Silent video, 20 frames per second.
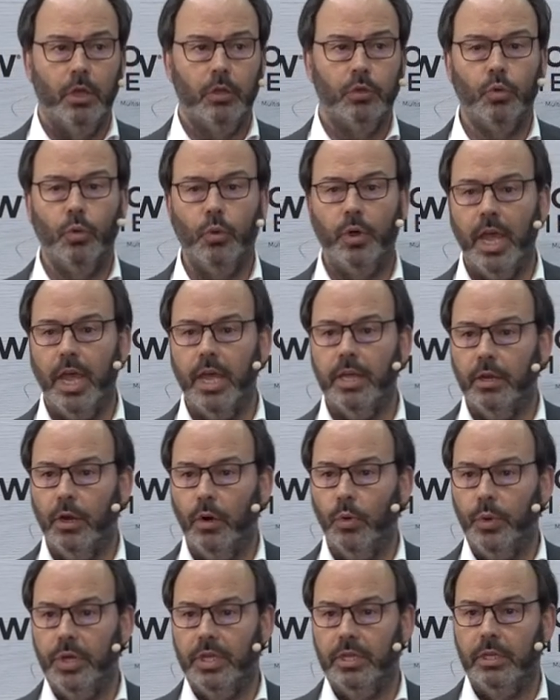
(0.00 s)
together
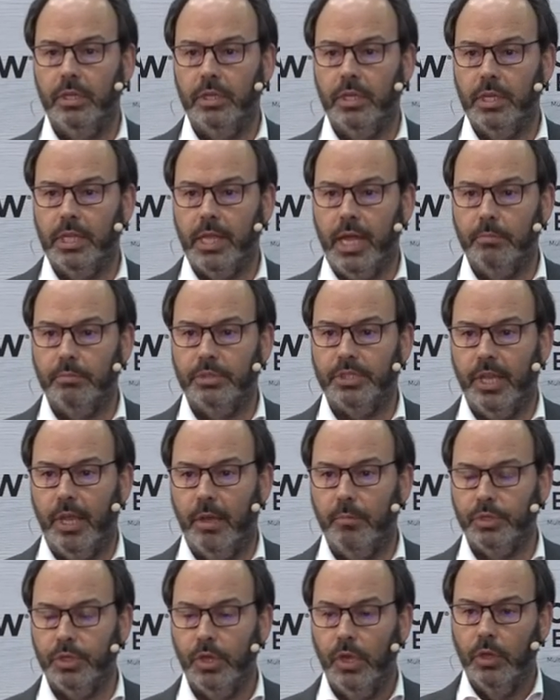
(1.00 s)
with the,
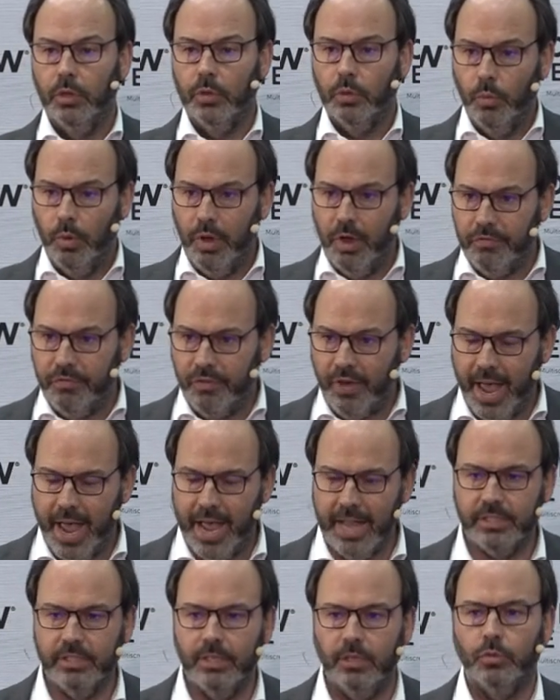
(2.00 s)
timestamps to have
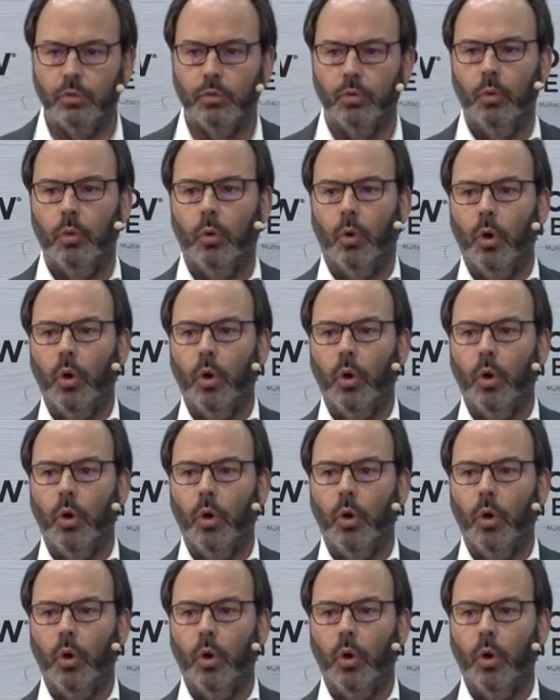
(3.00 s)
access to